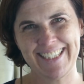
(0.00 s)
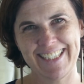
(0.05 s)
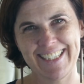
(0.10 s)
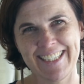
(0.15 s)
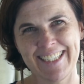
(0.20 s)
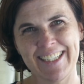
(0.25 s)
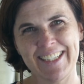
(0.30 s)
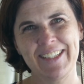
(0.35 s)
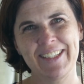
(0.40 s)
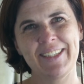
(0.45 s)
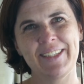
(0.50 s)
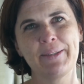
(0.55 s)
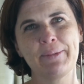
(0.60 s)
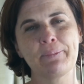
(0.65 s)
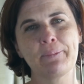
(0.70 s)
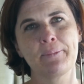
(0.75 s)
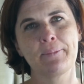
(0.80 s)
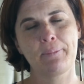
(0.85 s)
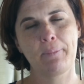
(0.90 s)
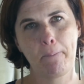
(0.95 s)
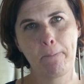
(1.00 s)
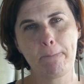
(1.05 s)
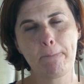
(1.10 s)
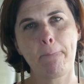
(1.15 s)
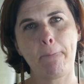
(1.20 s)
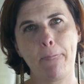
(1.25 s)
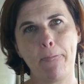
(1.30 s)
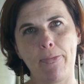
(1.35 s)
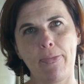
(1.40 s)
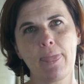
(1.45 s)
and
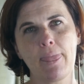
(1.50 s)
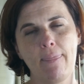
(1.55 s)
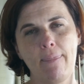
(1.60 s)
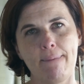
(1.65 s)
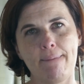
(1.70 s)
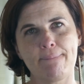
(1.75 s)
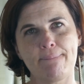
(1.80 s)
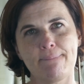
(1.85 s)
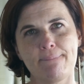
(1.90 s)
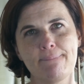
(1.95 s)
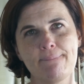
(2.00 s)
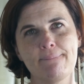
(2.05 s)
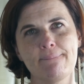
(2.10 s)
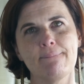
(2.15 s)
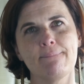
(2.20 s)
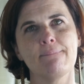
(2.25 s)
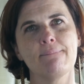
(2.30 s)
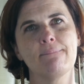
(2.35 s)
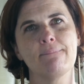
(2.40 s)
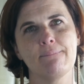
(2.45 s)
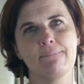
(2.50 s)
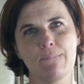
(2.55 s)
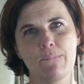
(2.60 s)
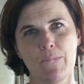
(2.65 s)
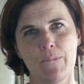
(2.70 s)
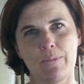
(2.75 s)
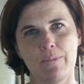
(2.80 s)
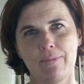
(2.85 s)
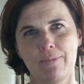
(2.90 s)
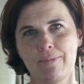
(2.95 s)
travel well. All the
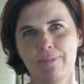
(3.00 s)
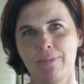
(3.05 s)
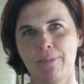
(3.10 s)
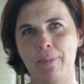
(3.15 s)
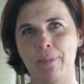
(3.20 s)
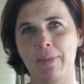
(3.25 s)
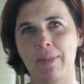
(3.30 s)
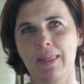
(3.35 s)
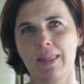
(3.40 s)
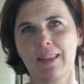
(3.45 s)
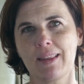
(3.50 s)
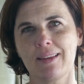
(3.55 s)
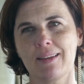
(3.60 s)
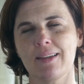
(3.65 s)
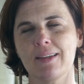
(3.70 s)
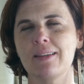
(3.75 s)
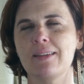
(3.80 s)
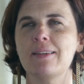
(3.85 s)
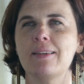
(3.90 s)
best in the election.